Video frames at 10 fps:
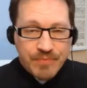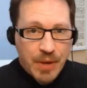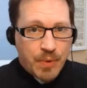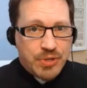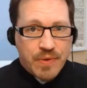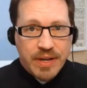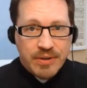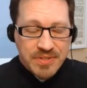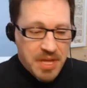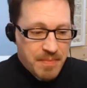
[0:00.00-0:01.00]
They were
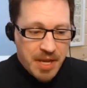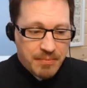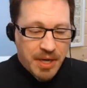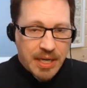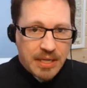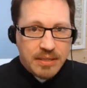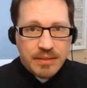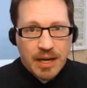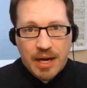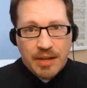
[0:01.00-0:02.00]
traders. They made money.
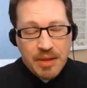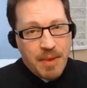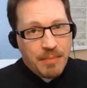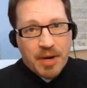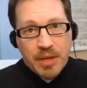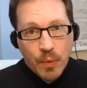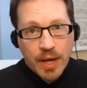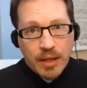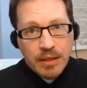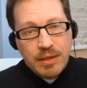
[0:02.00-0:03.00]
They made money
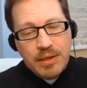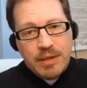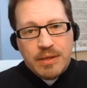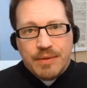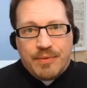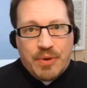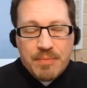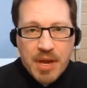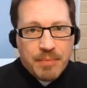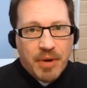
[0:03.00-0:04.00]
well. Well, you
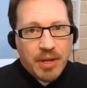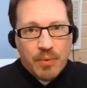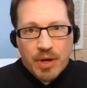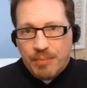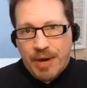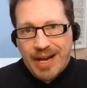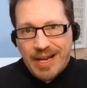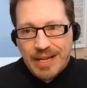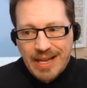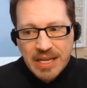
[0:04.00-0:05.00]
make money well
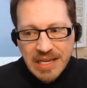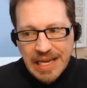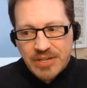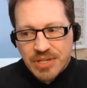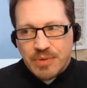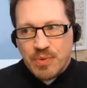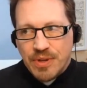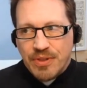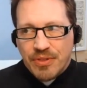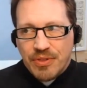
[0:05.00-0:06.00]
by engaging
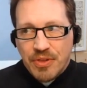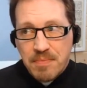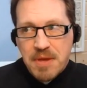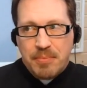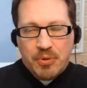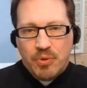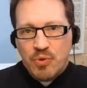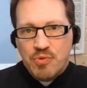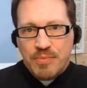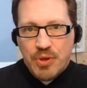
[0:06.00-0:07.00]
with the people
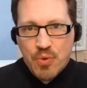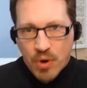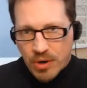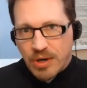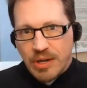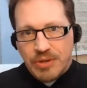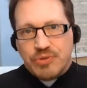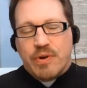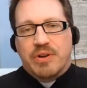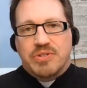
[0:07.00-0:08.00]
whom you are
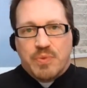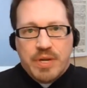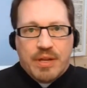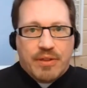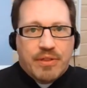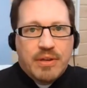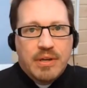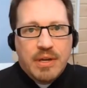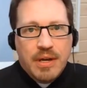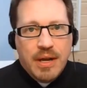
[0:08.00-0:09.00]
entrenched with.
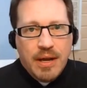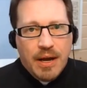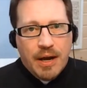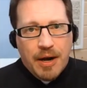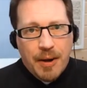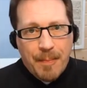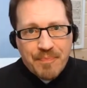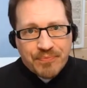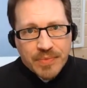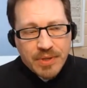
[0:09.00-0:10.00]
When
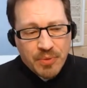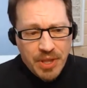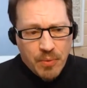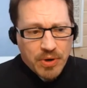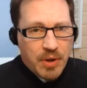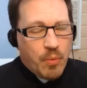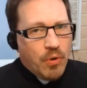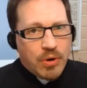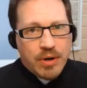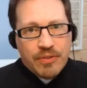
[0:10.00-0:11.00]
they weren't at
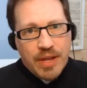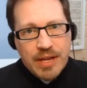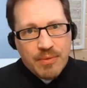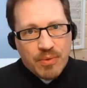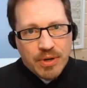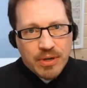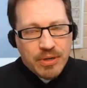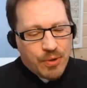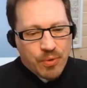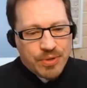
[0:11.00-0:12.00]
war, they were
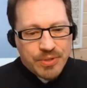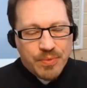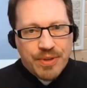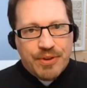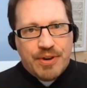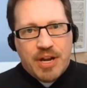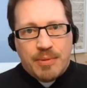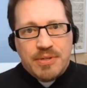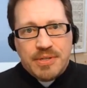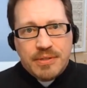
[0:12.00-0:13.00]
cordial with their
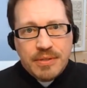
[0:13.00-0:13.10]
neighbors.